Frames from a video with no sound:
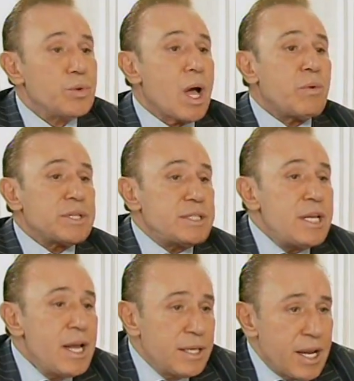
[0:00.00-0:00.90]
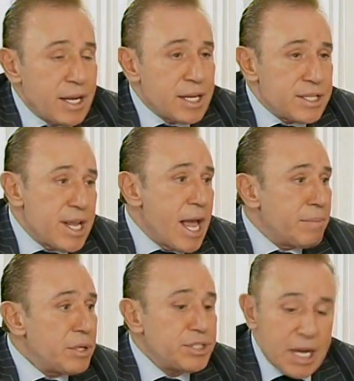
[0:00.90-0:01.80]
Our DNA get
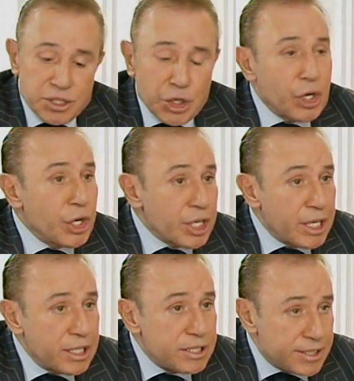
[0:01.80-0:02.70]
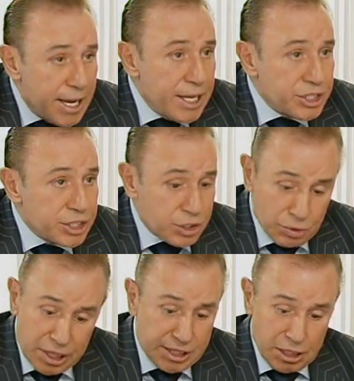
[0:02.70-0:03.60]
damaged at early stage, so
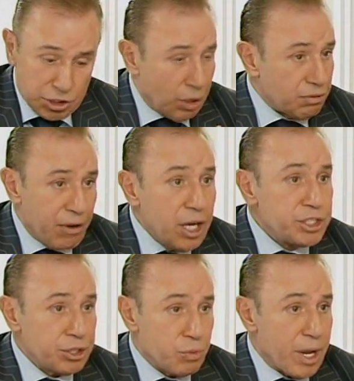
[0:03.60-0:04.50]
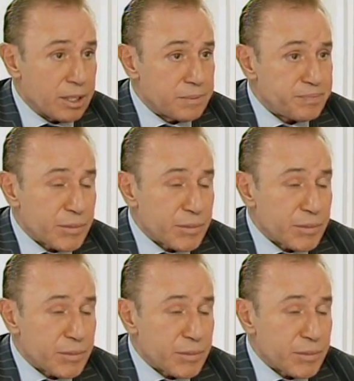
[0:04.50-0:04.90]
the cells don't function well.